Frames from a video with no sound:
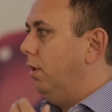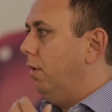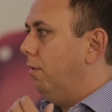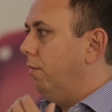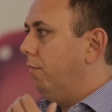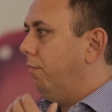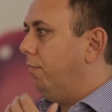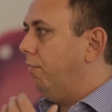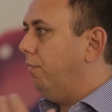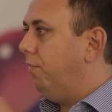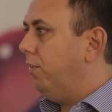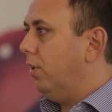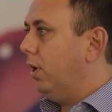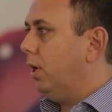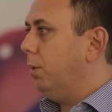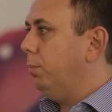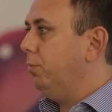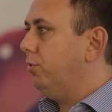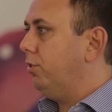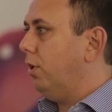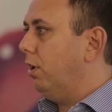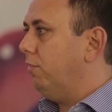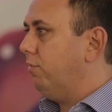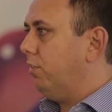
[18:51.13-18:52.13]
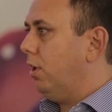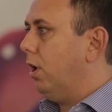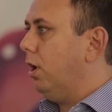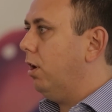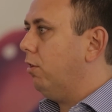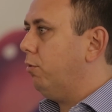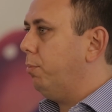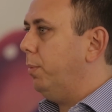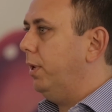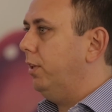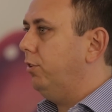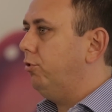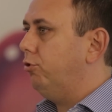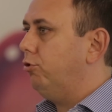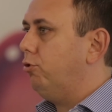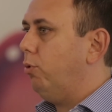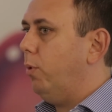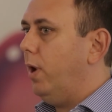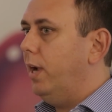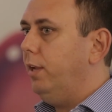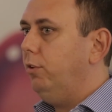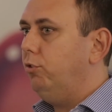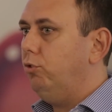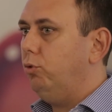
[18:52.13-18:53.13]
firms of governments
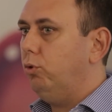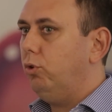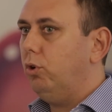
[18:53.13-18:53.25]
trying to